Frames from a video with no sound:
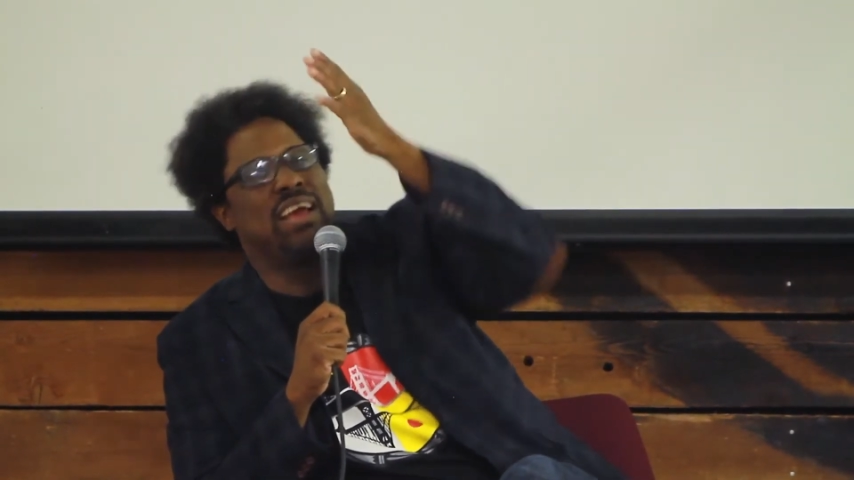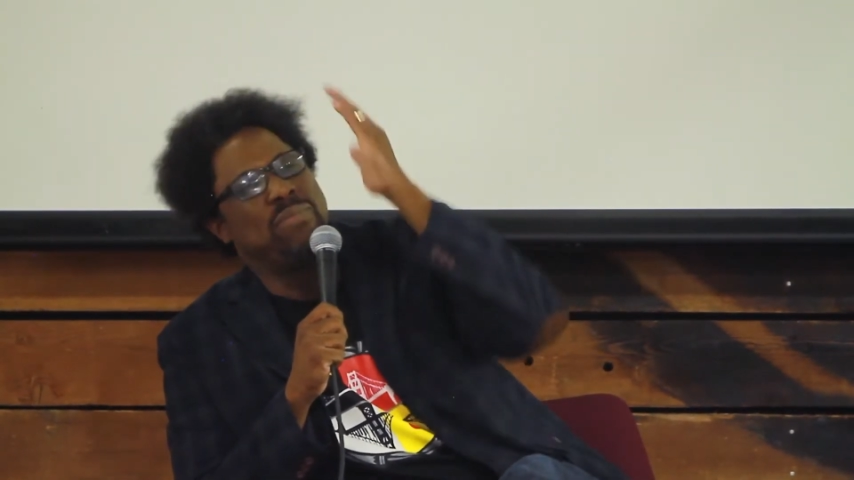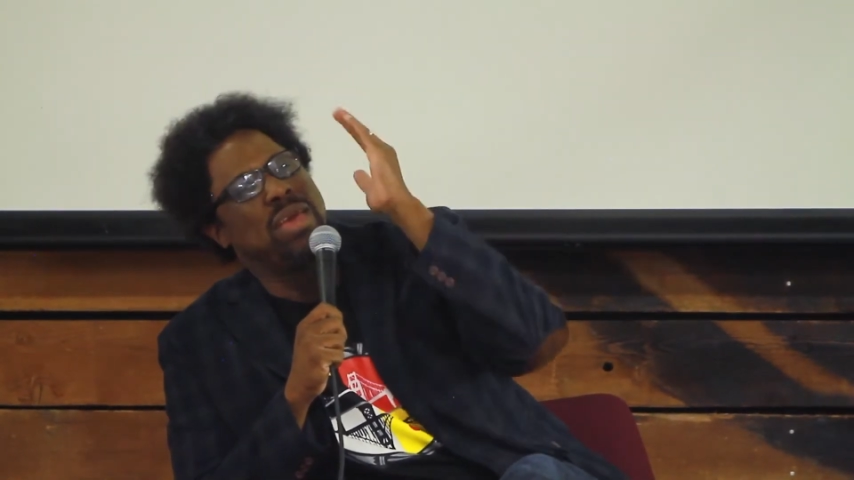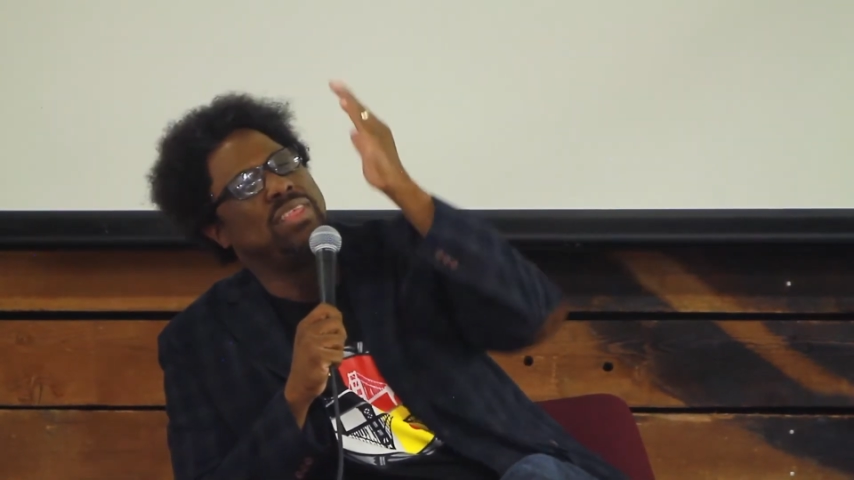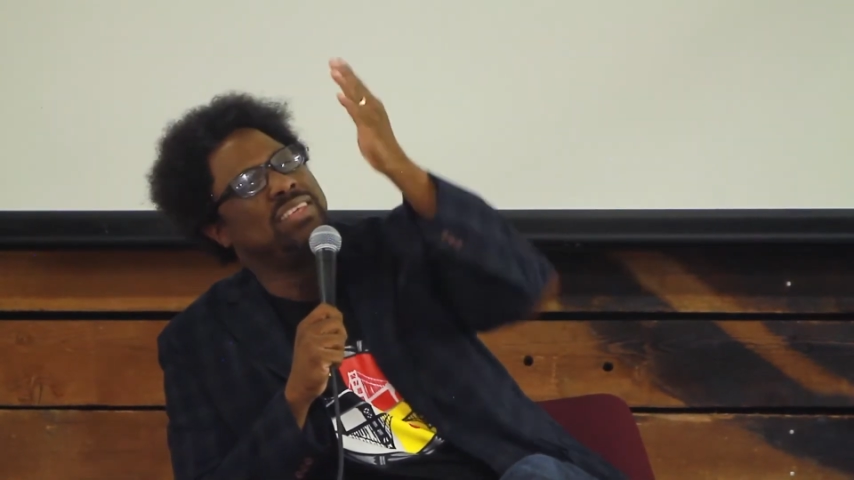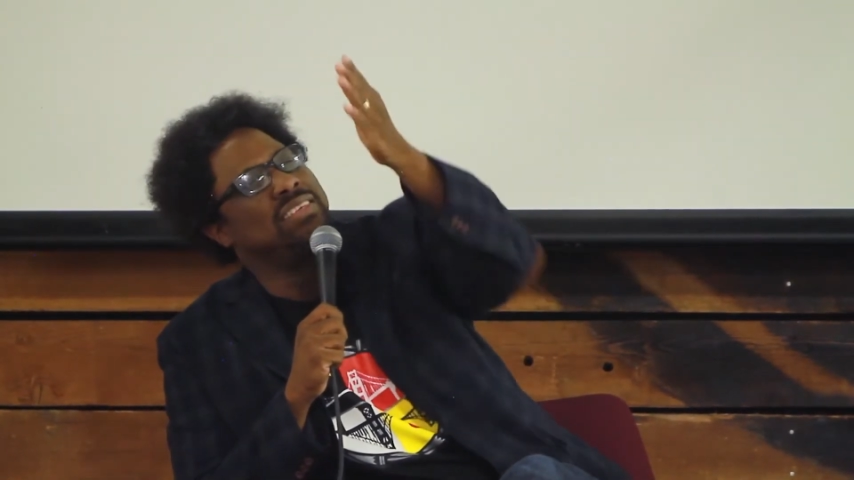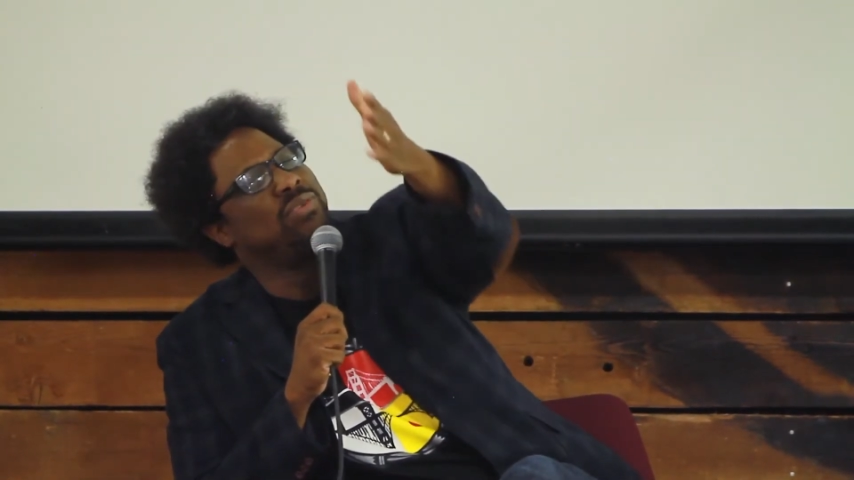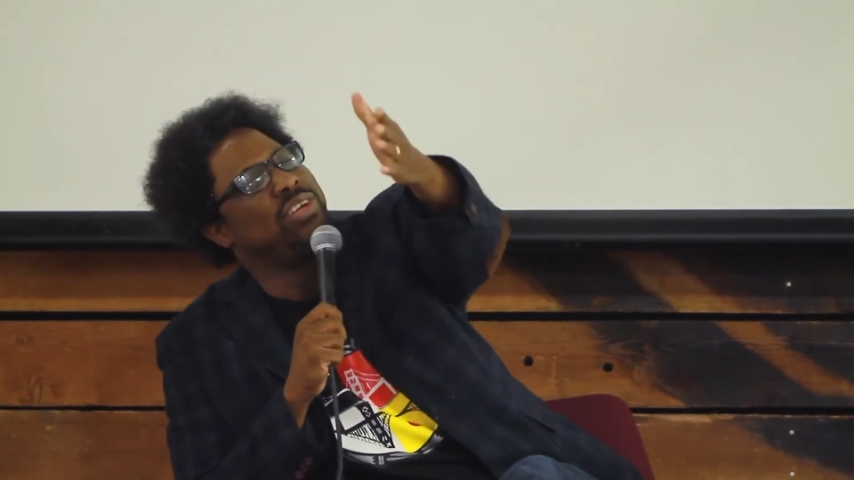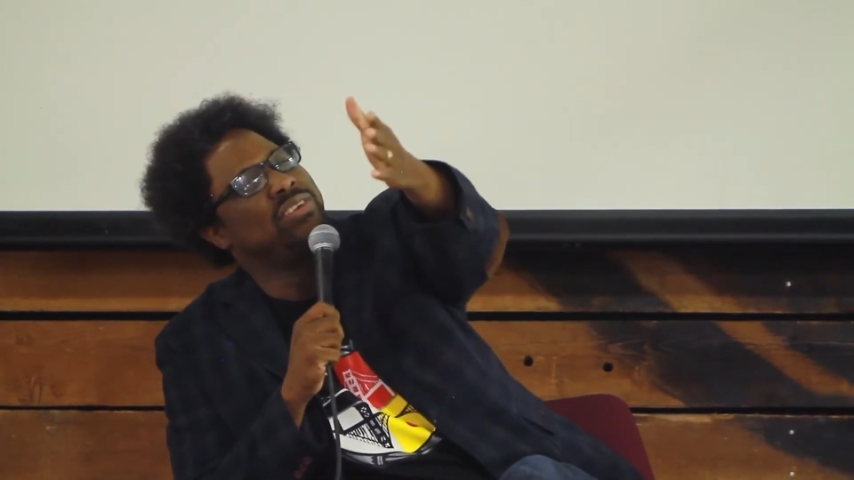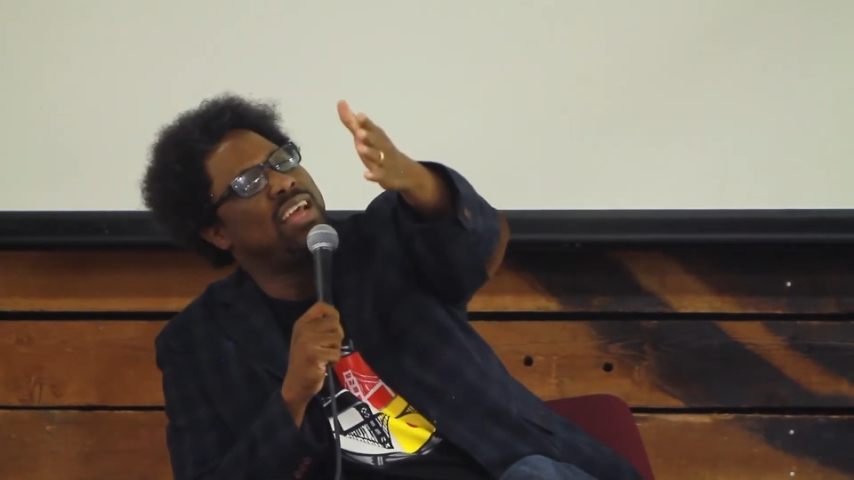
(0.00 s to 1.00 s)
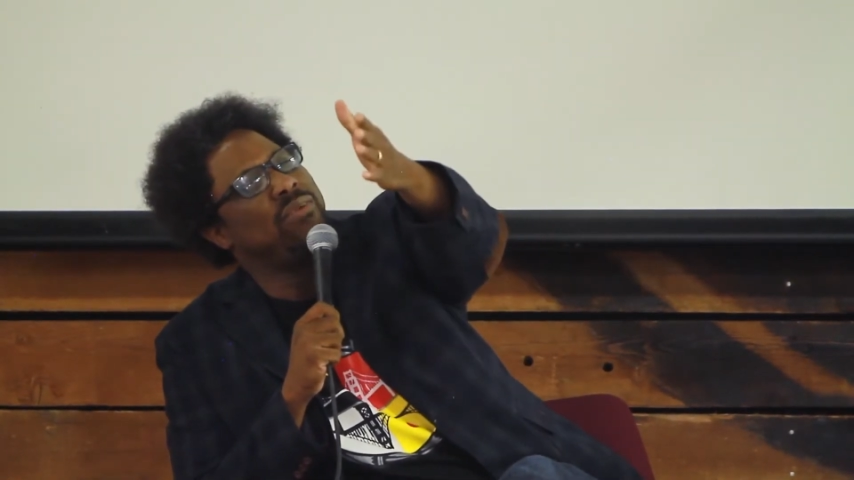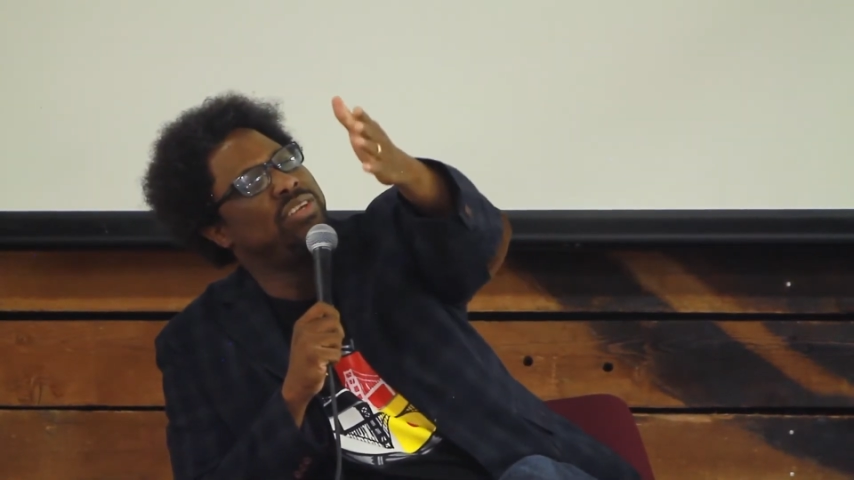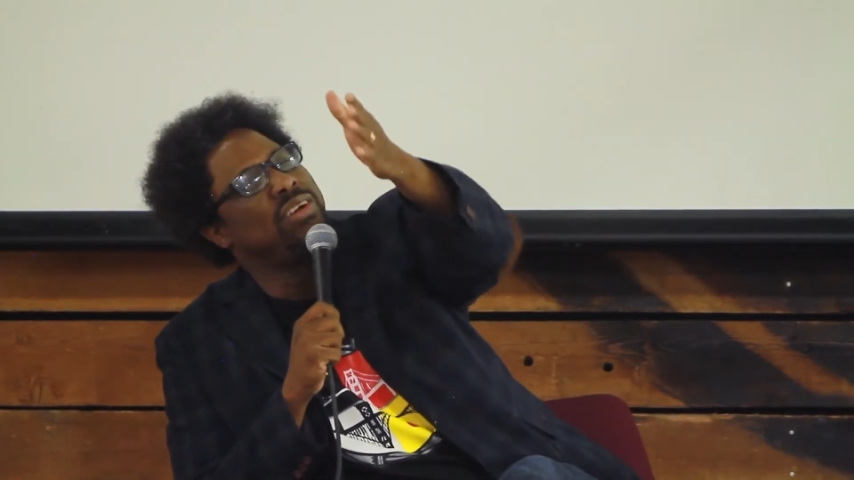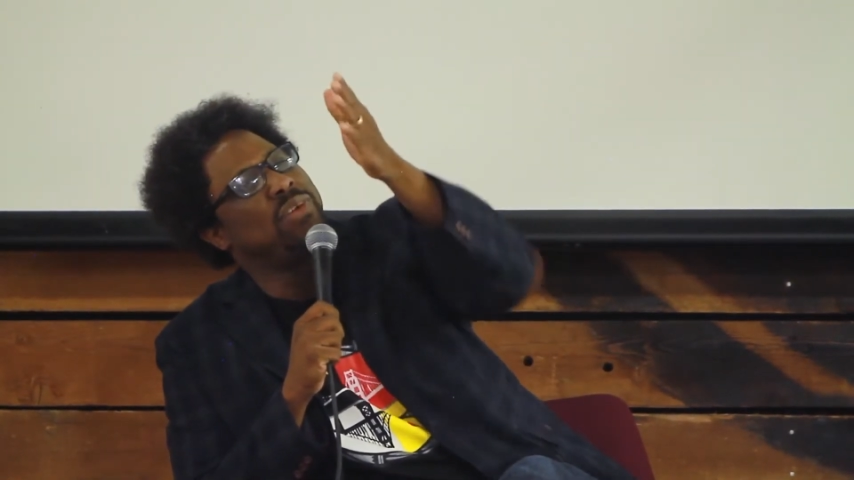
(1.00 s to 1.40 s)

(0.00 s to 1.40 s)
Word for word: maybe this is what not what you're talking,